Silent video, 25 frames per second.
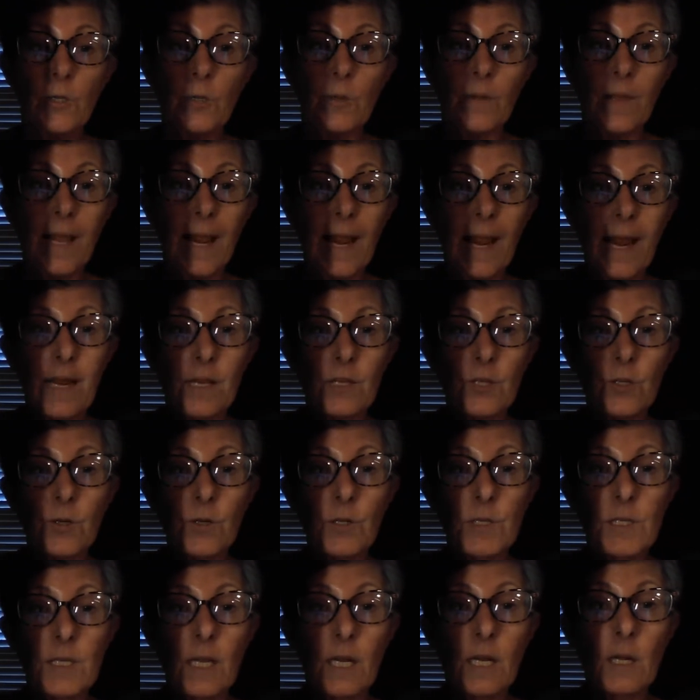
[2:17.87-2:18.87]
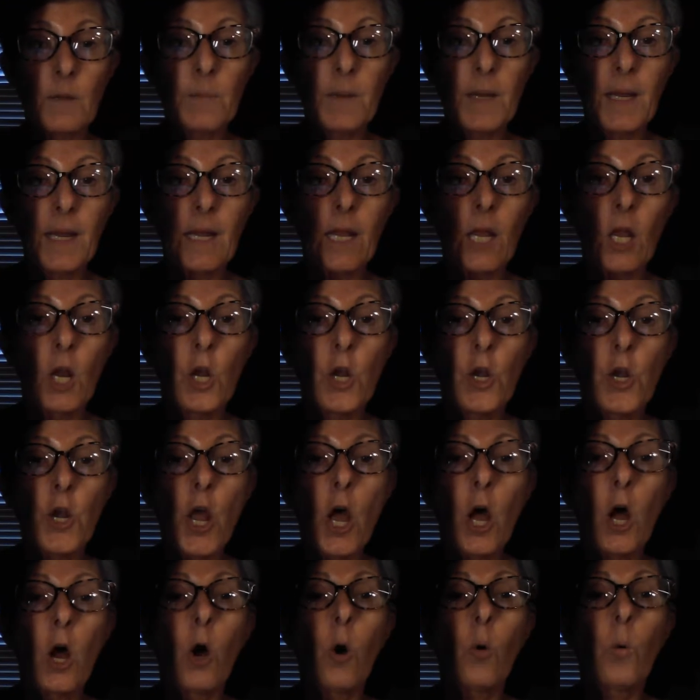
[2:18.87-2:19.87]
So the answer is going to be
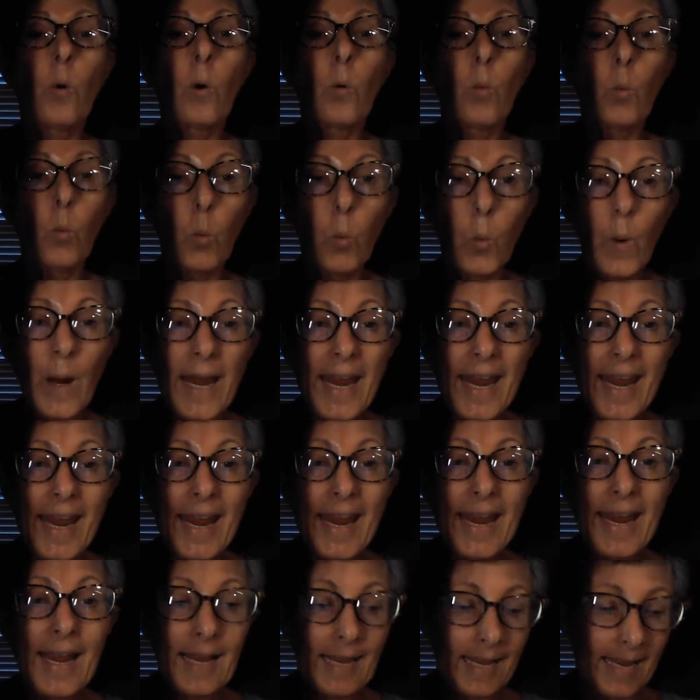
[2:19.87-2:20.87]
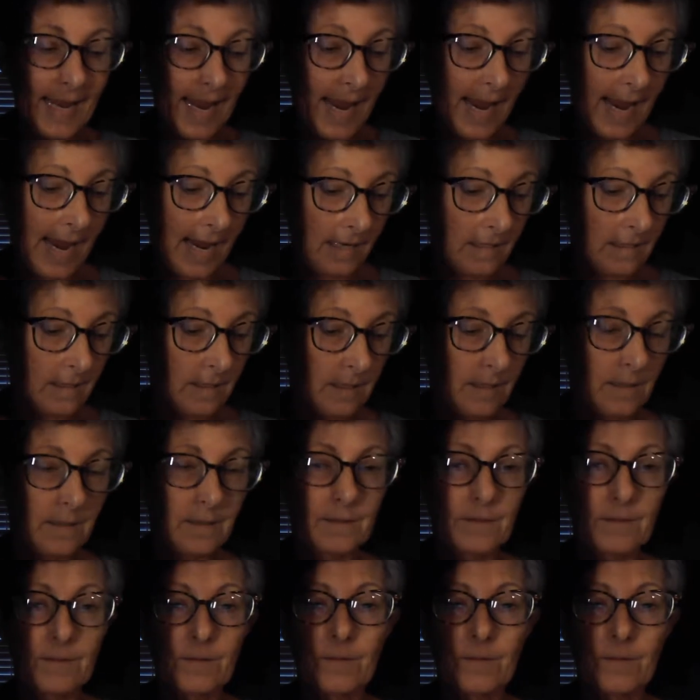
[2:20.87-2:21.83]
no, we can't.